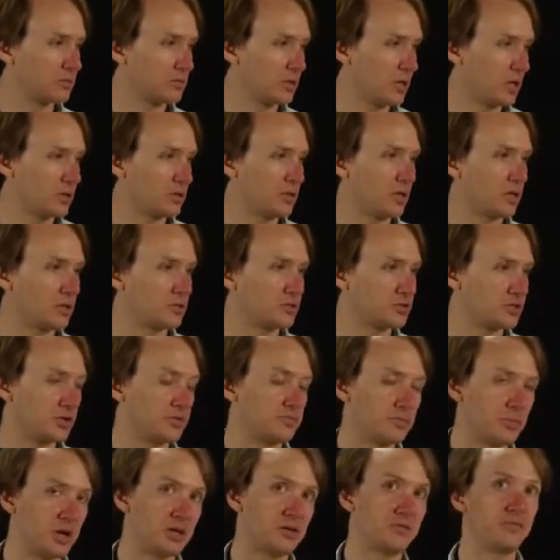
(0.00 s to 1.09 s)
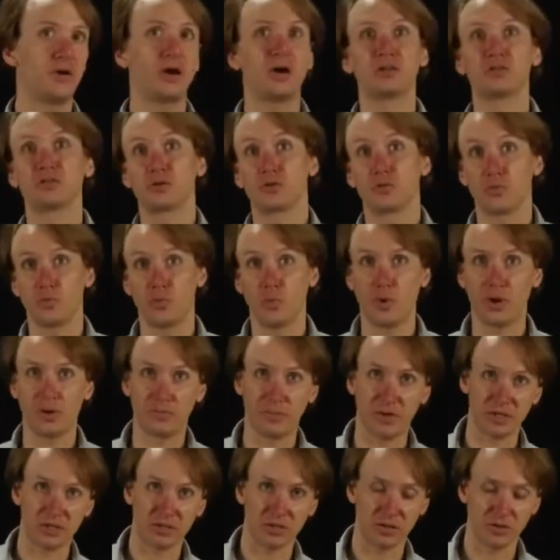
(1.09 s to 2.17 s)
and then shift my divisor one
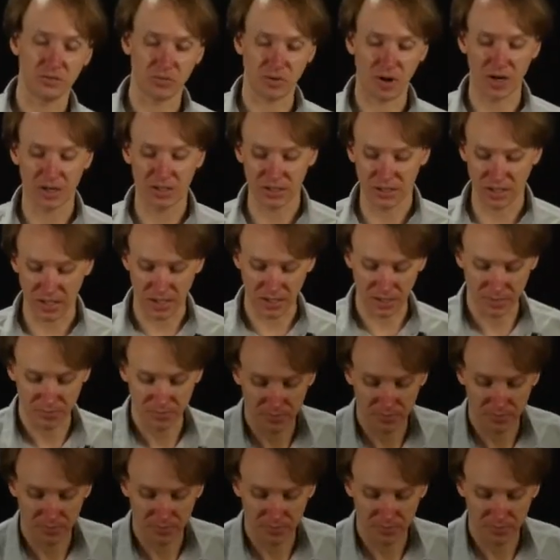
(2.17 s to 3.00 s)
bit to the right again.